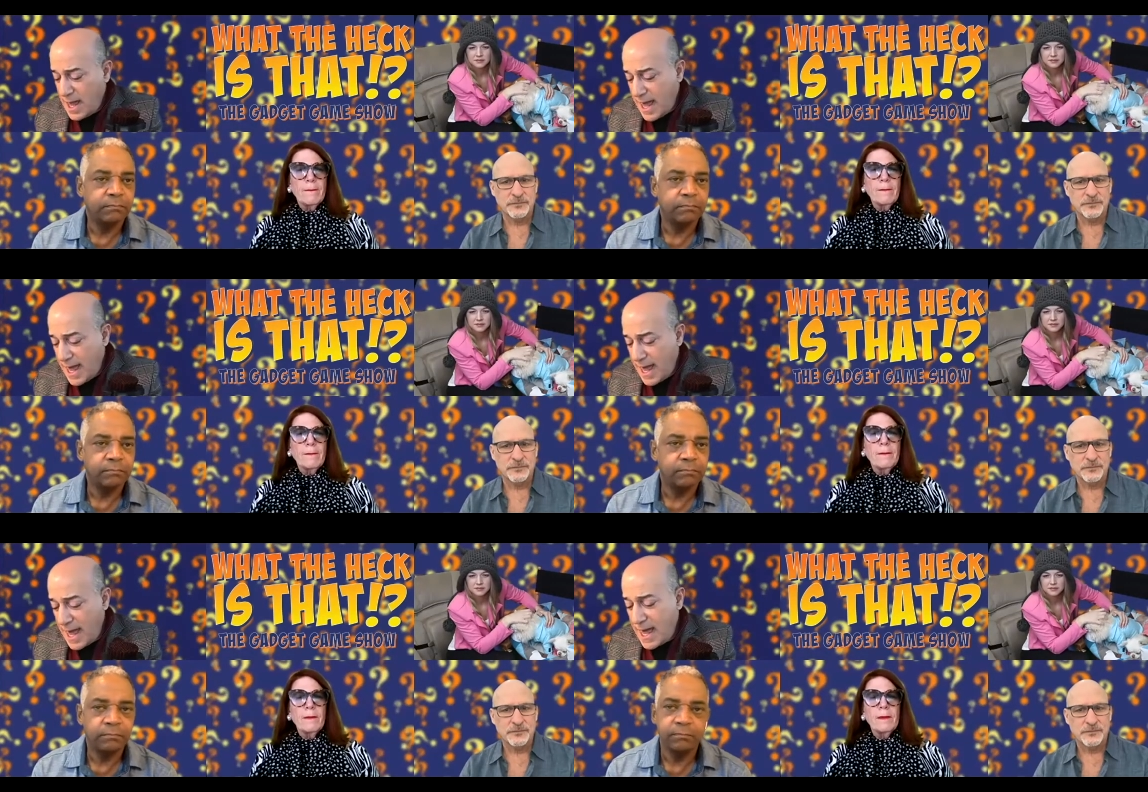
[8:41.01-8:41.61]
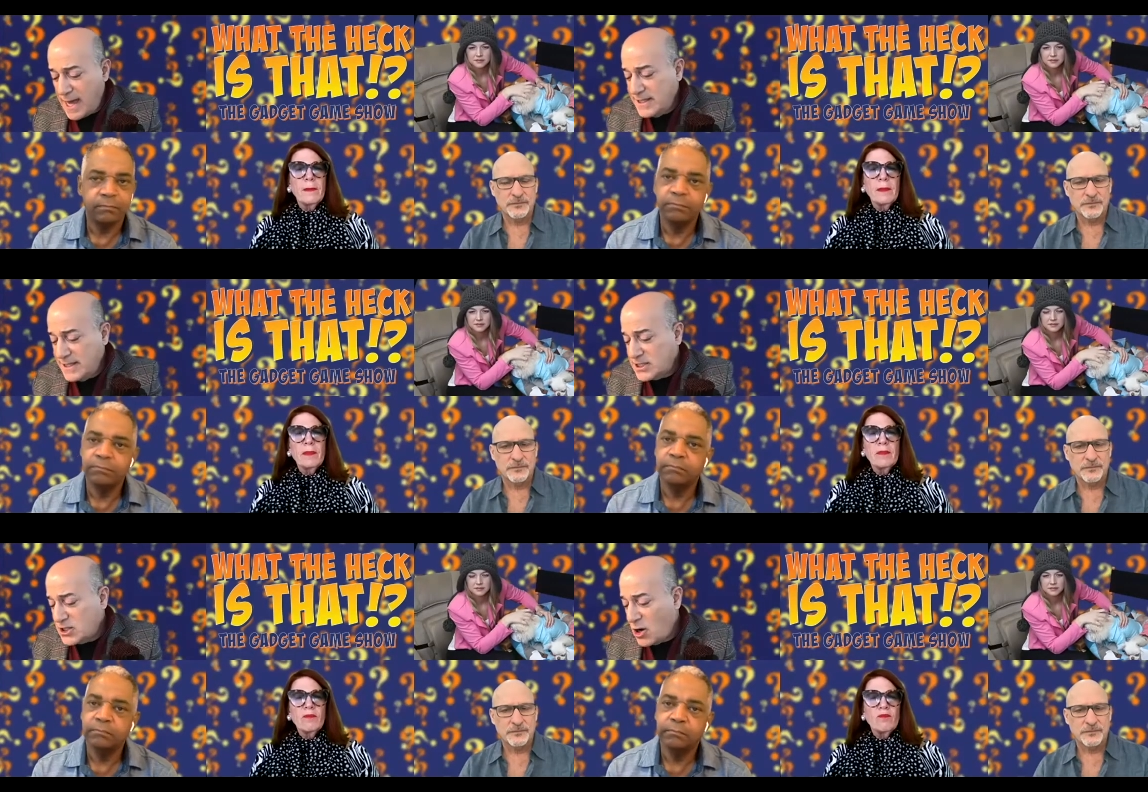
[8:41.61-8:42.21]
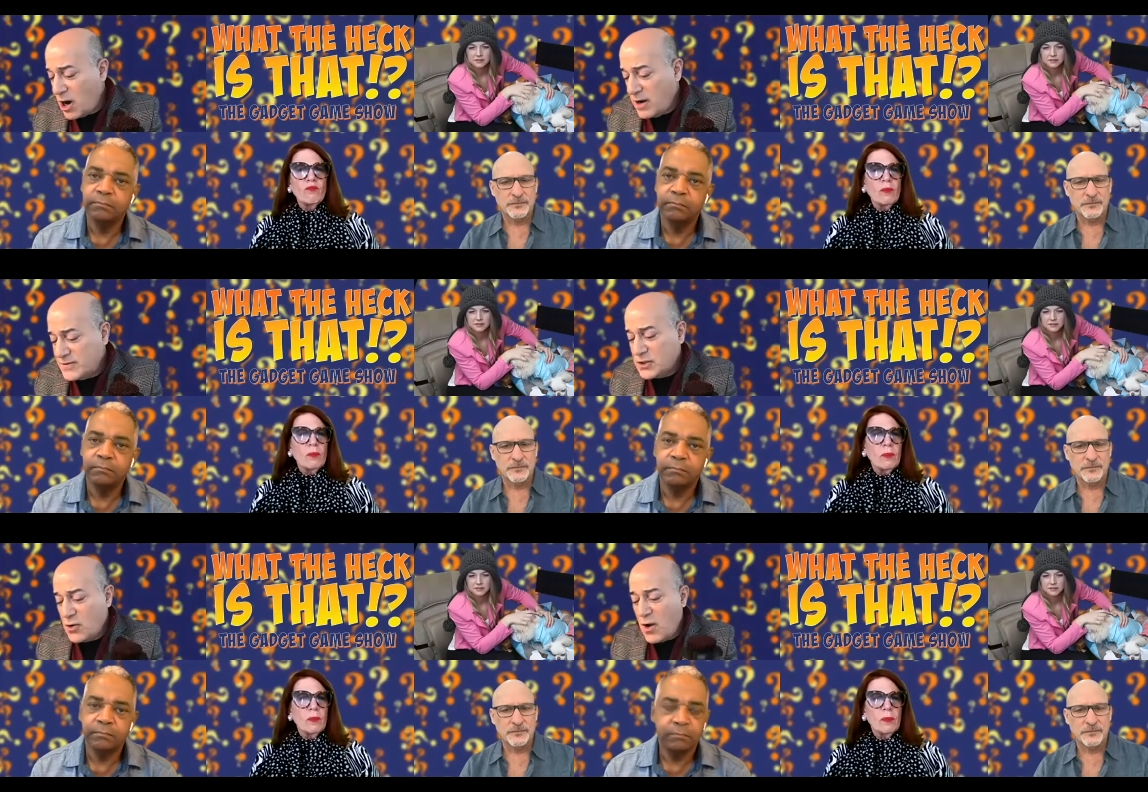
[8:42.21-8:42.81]
Speaker 1: And he's the star of
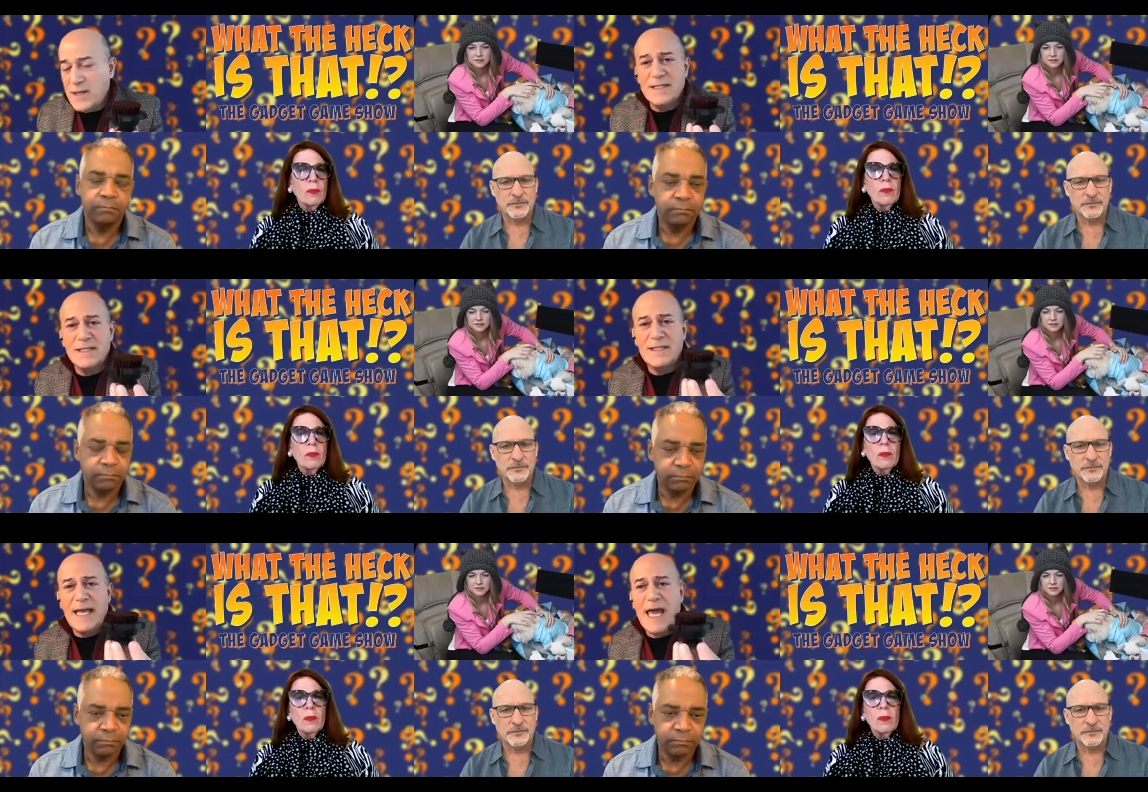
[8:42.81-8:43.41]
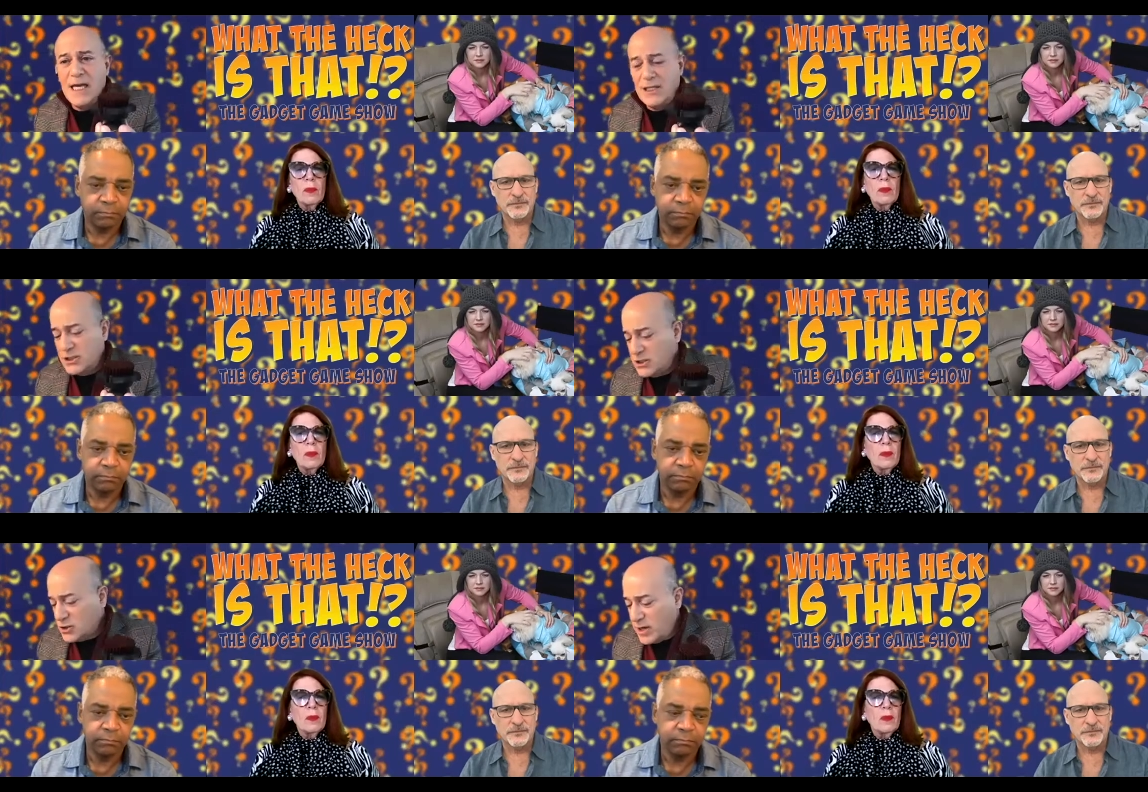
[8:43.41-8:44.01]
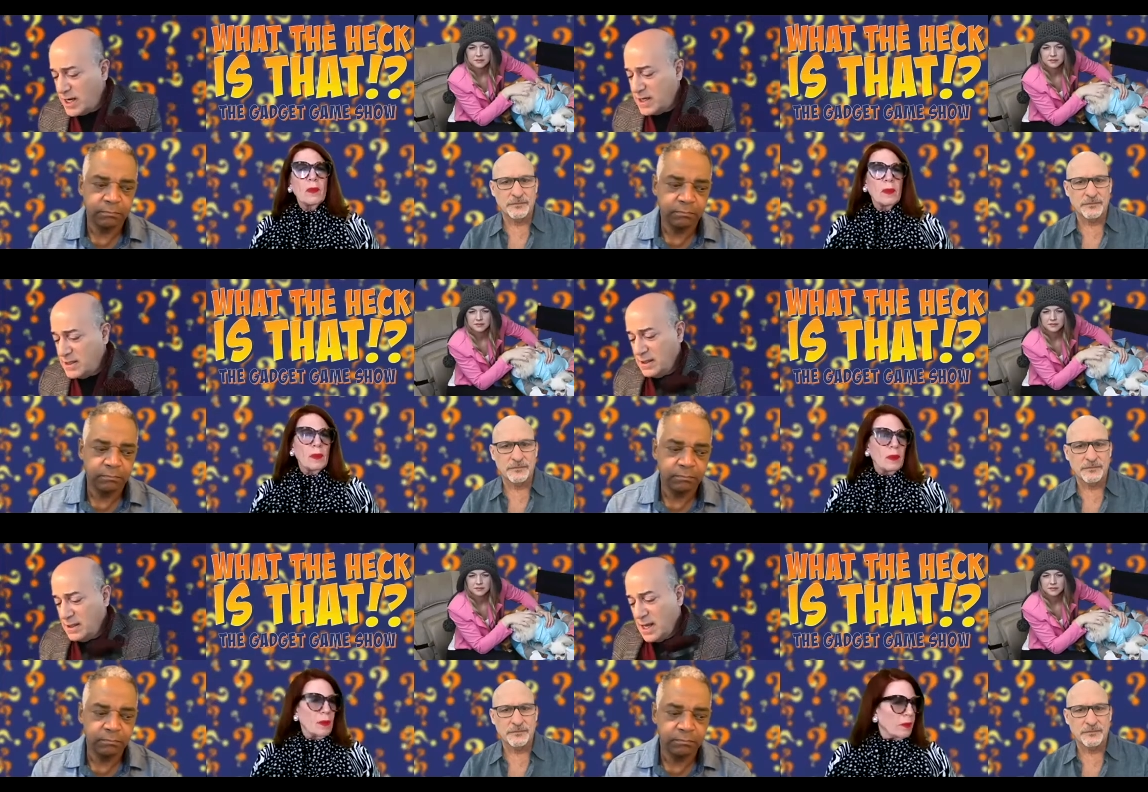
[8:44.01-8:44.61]
stage, screen,
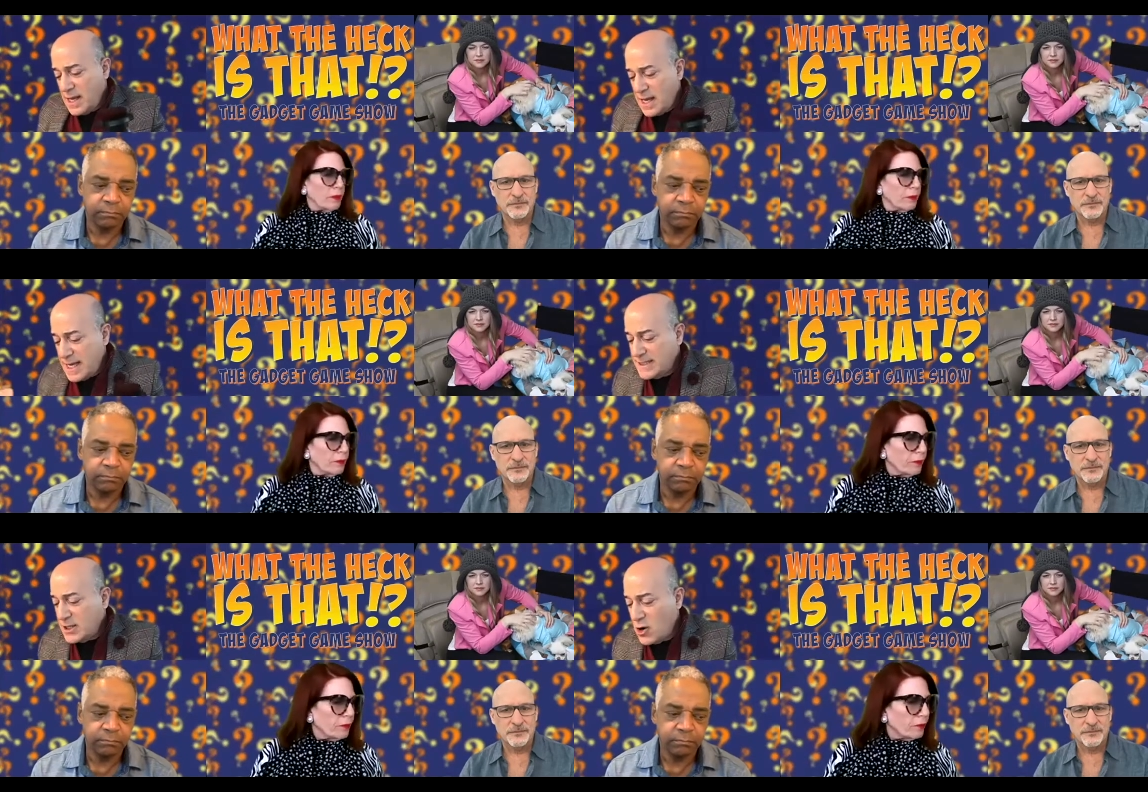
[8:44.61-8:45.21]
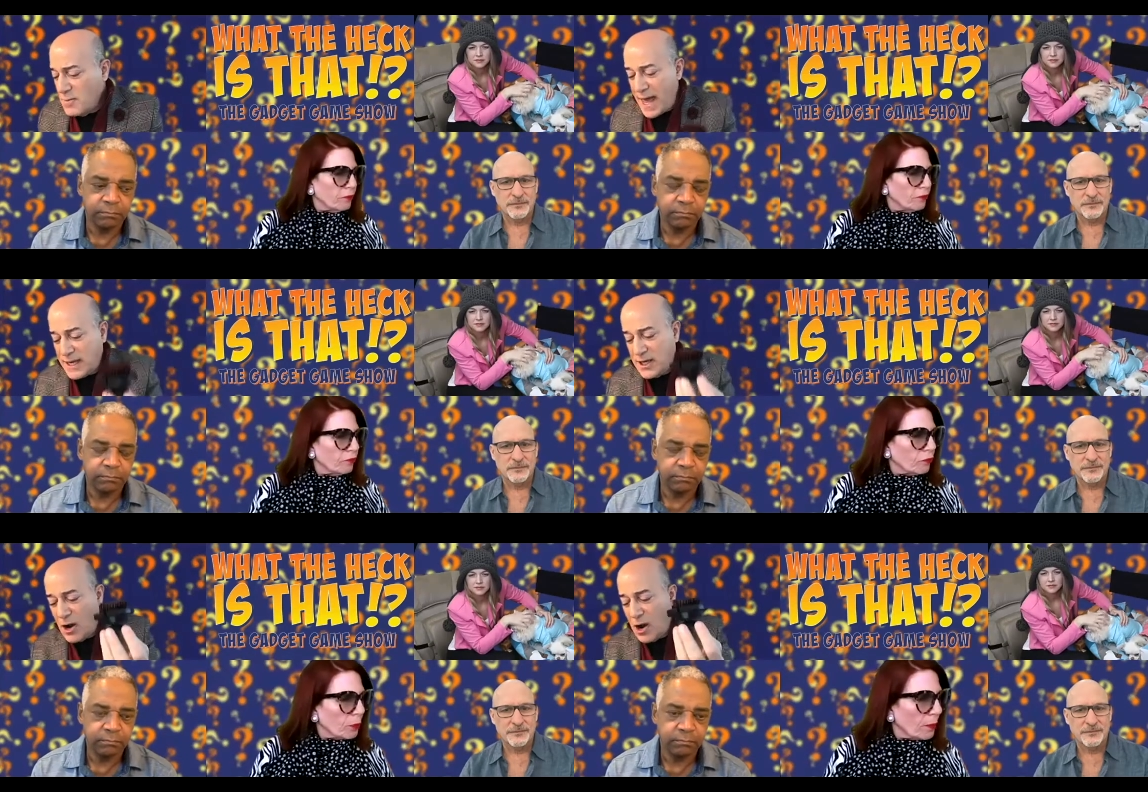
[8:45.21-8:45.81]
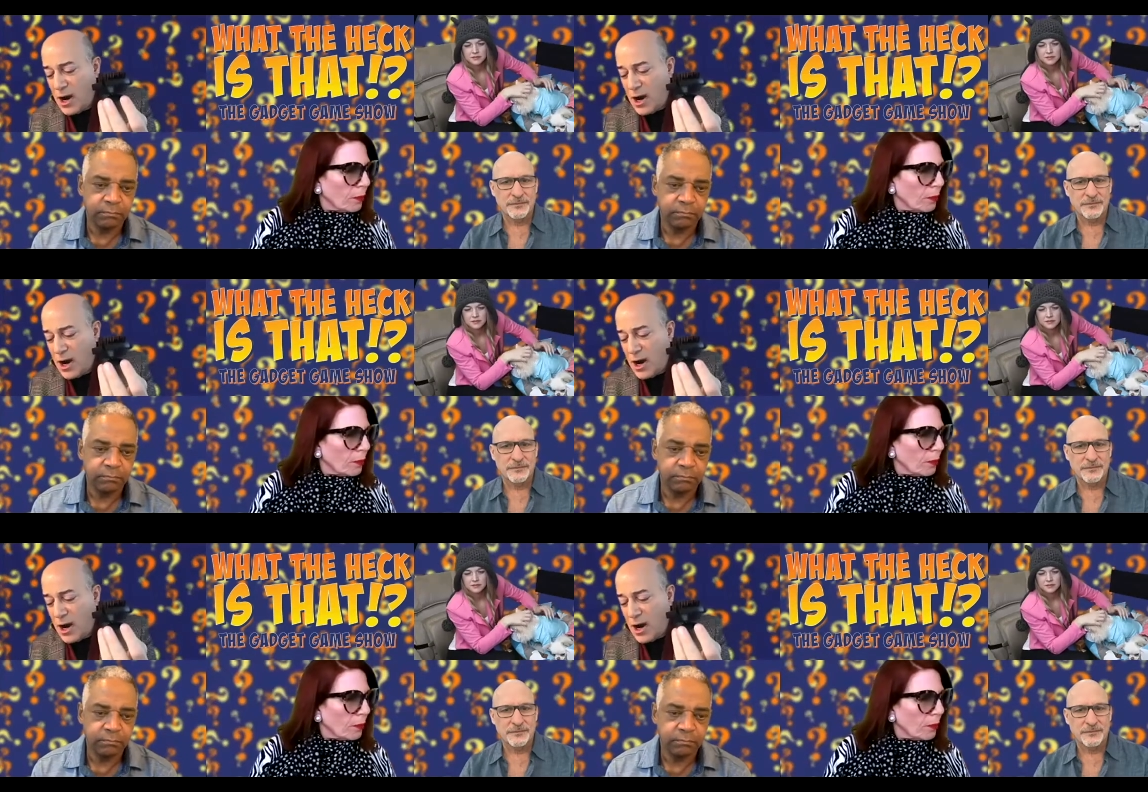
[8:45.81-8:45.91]
his own backyard,